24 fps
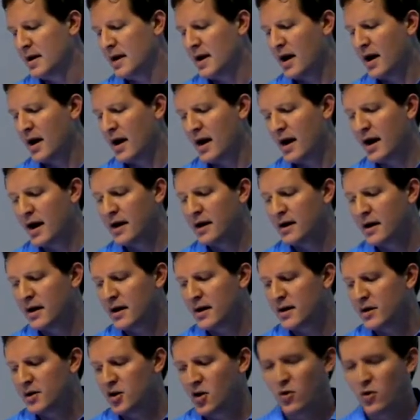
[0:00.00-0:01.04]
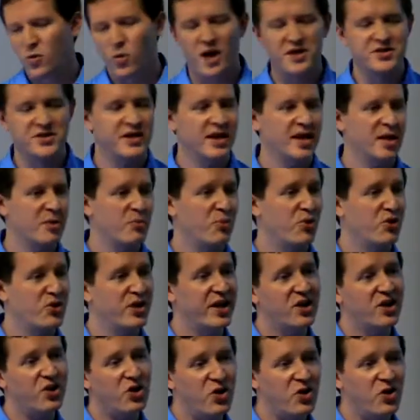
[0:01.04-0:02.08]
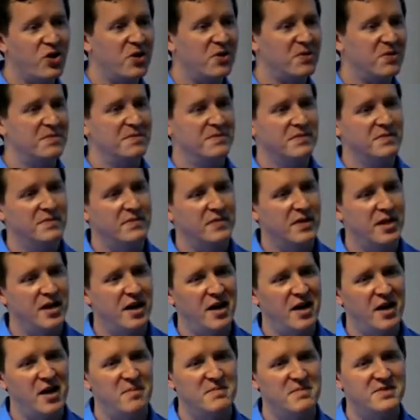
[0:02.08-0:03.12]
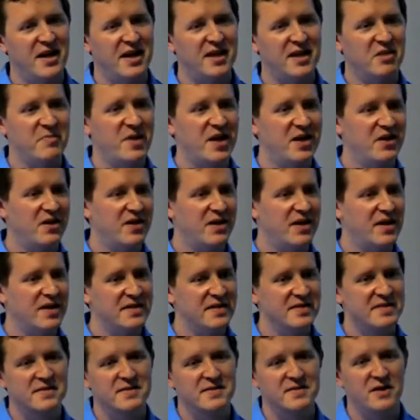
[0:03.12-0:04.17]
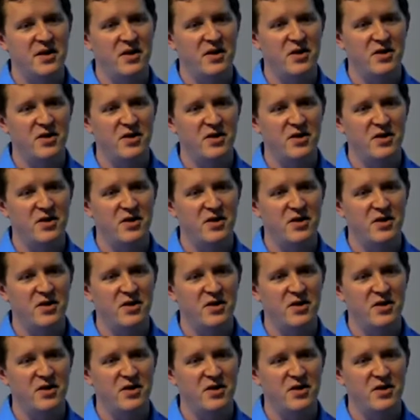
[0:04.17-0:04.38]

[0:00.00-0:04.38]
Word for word: Uh, you're watching political um, documentaries.